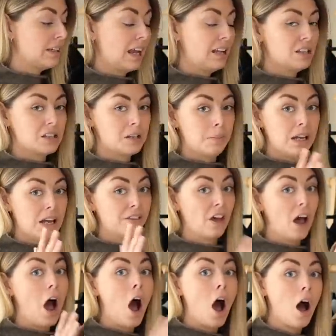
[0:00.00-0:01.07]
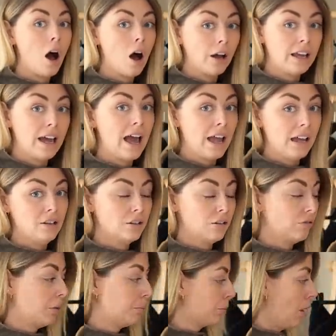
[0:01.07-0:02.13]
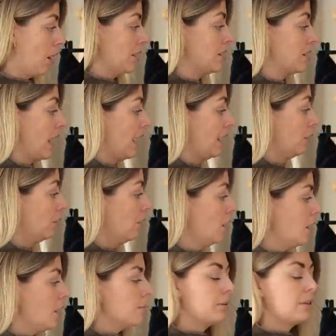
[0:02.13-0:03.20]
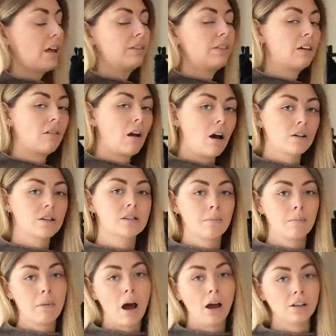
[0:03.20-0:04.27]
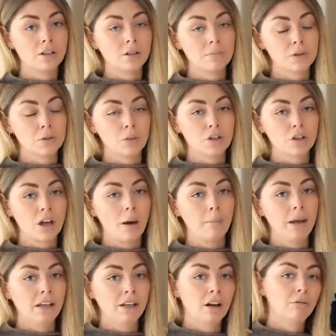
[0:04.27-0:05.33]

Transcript: tends to be at the higher end of the price scale. But then there are some items which come in